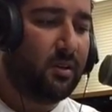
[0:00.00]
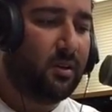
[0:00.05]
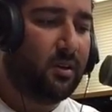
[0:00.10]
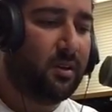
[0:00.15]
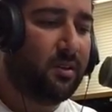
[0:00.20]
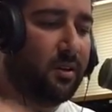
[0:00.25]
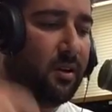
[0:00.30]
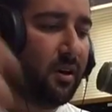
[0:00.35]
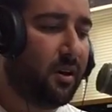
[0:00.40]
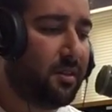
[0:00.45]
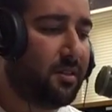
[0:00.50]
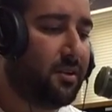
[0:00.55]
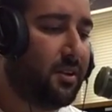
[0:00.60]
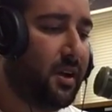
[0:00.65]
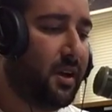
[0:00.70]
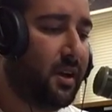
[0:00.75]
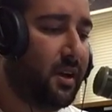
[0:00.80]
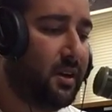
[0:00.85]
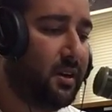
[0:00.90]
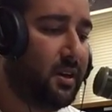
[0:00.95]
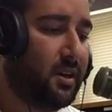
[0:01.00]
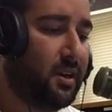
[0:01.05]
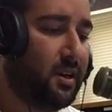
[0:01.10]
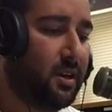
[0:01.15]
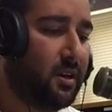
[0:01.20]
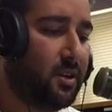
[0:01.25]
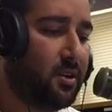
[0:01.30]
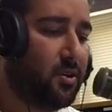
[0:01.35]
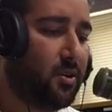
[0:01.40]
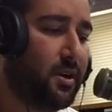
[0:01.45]
in the other hand,
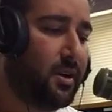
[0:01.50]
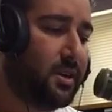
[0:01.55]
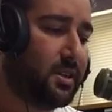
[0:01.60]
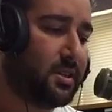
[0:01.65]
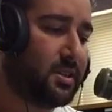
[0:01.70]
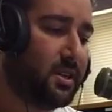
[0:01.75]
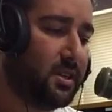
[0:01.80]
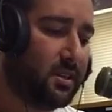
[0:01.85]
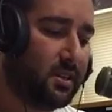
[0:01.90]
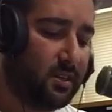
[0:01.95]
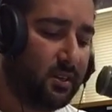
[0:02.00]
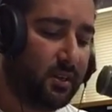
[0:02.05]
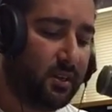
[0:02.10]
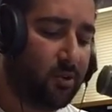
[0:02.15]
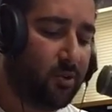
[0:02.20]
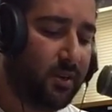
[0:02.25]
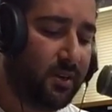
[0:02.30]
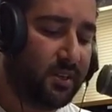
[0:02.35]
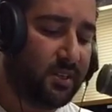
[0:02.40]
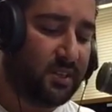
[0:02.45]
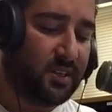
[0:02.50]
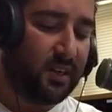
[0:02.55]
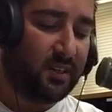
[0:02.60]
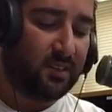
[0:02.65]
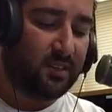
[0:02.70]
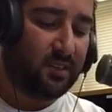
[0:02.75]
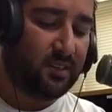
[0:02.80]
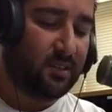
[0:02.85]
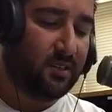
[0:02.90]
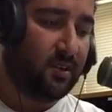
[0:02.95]
he
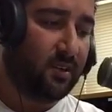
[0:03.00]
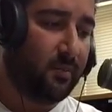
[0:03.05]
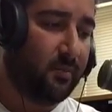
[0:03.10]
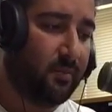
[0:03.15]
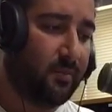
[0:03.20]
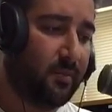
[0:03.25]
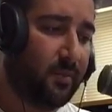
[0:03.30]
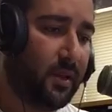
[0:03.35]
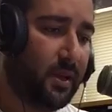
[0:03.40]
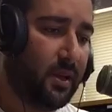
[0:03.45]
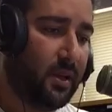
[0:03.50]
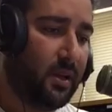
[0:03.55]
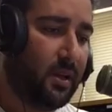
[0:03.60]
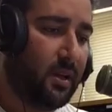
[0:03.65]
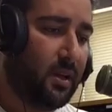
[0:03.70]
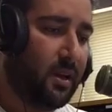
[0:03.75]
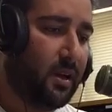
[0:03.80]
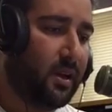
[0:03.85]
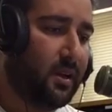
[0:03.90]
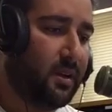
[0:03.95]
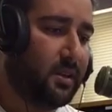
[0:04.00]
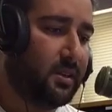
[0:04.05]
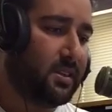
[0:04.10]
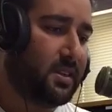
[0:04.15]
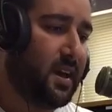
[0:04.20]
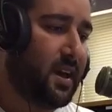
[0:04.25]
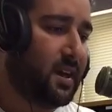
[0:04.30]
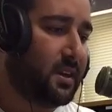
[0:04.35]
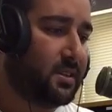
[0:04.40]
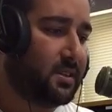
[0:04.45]
criticizes them and
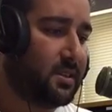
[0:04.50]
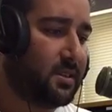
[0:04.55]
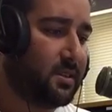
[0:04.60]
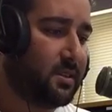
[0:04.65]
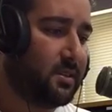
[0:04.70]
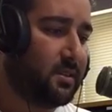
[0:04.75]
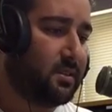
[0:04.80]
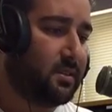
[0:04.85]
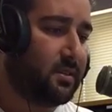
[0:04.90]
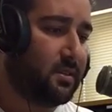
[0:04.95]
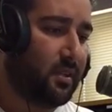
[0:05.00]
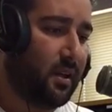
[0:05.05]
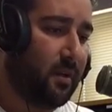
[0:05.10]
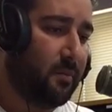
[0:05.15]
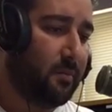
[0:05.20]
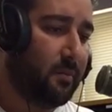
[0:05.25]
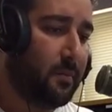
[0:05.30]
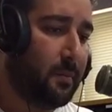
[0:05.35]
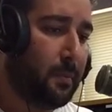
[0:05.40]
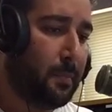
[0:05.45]
attacks them.